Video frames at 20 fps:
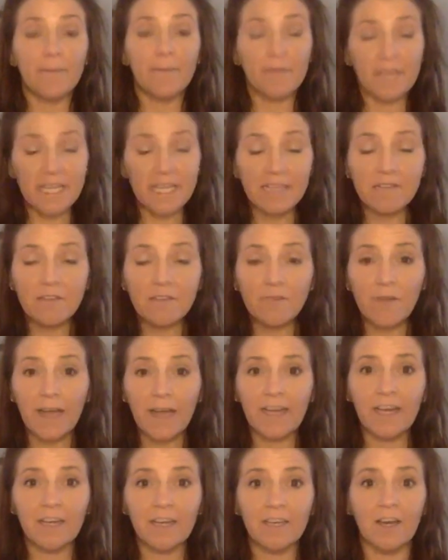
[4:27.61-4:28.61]
need to
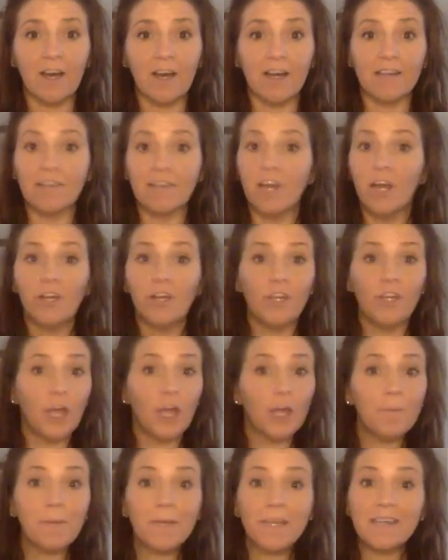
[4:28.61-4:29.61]
recognize
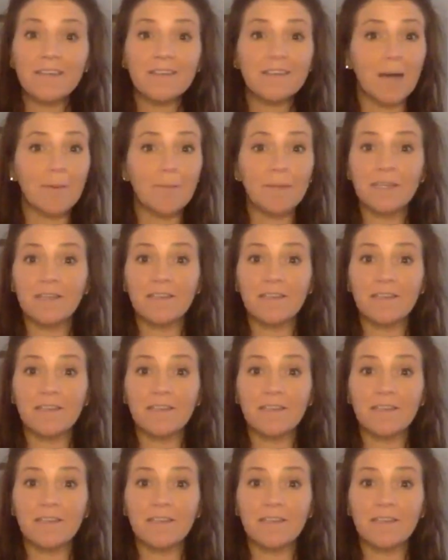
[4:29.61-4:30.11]
nobody is coming